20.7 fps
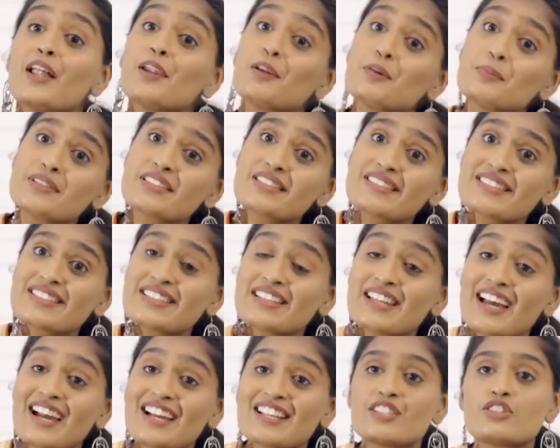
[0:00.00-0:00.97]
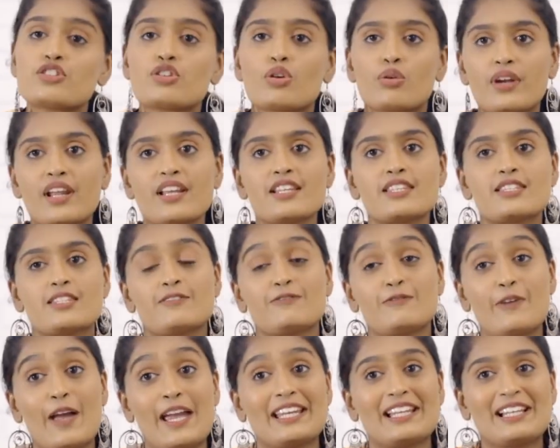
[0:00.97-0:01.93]
Hello, Mr. Sinha. It's so nice to
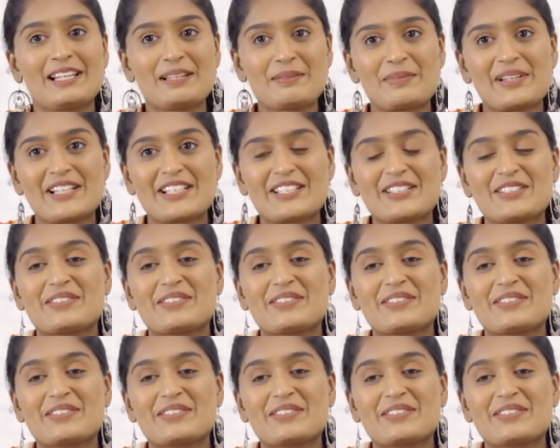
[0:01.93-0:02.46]
finally meet